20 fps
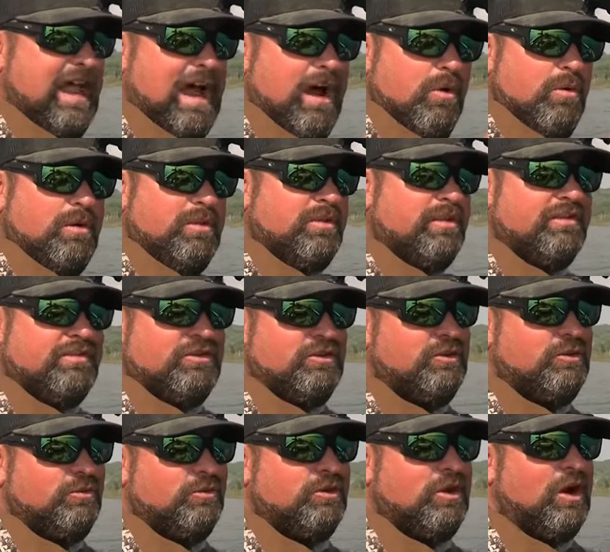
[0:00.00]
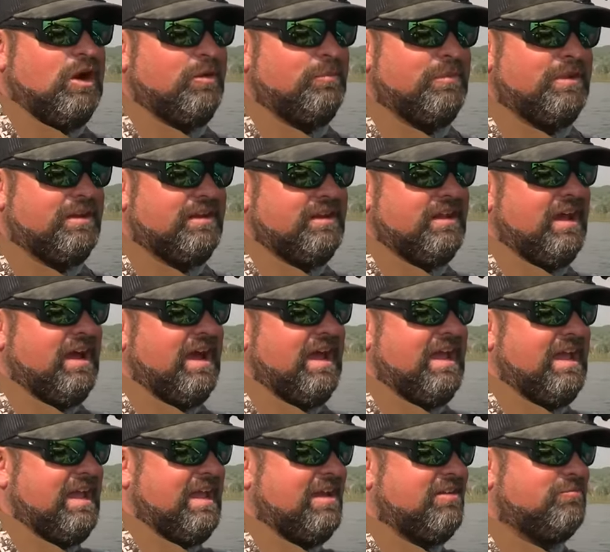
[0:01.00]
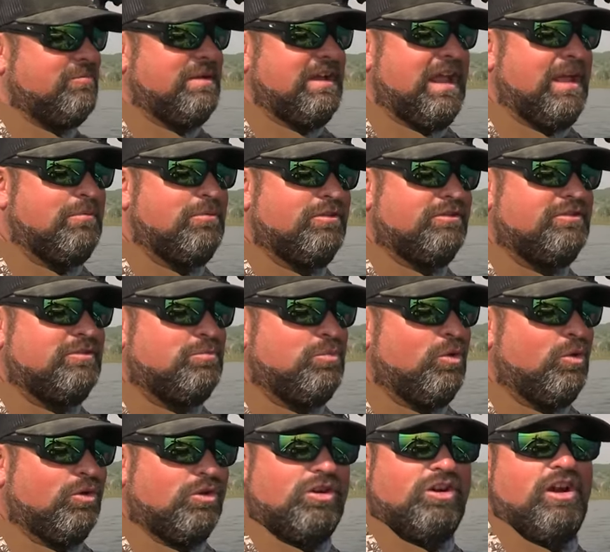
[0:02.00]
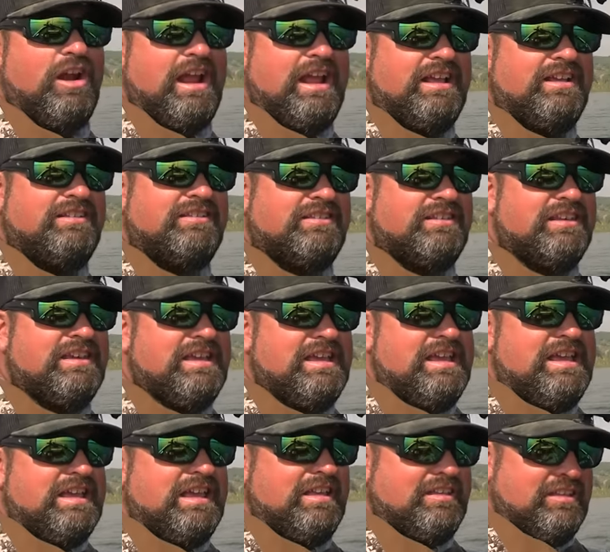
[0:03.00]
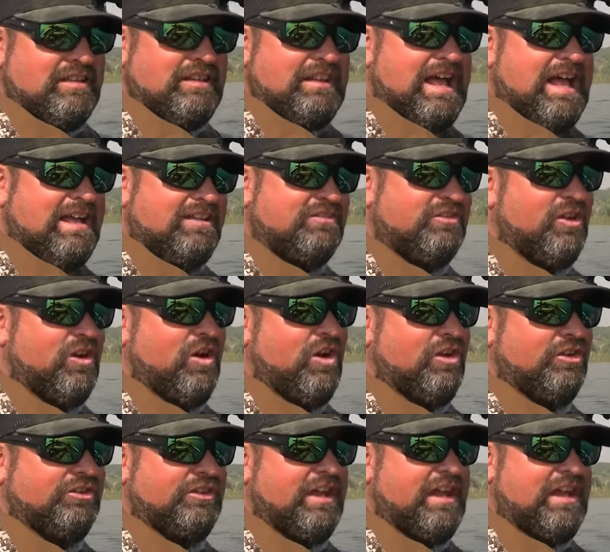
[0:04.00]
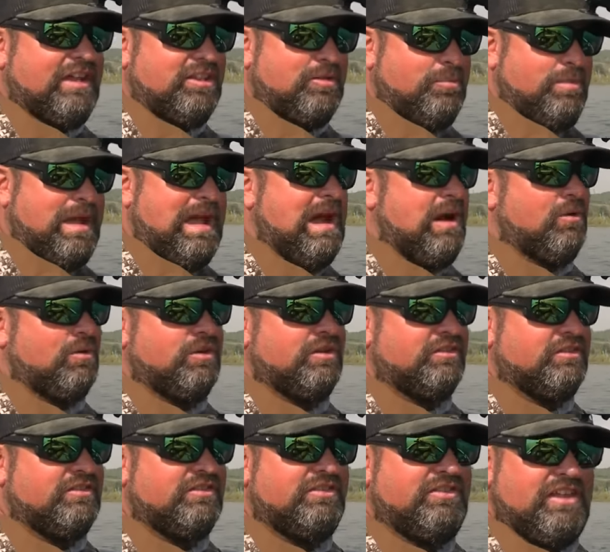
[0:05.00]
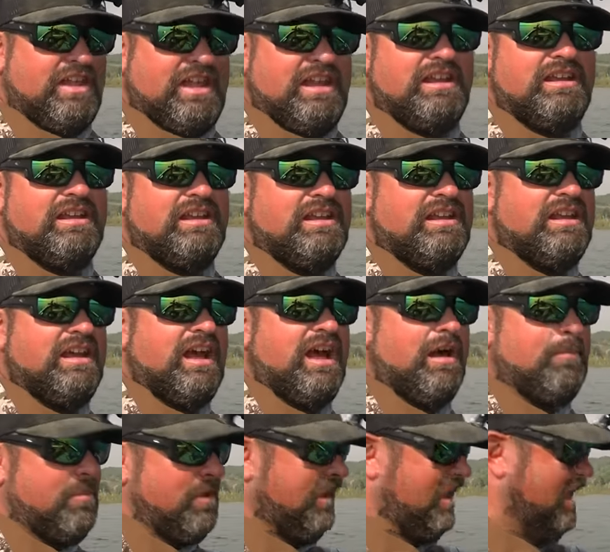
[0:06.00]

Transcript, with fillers: Now with this new Garmin, I have been able to pull cranks because it lasts all day. The power is insane. I've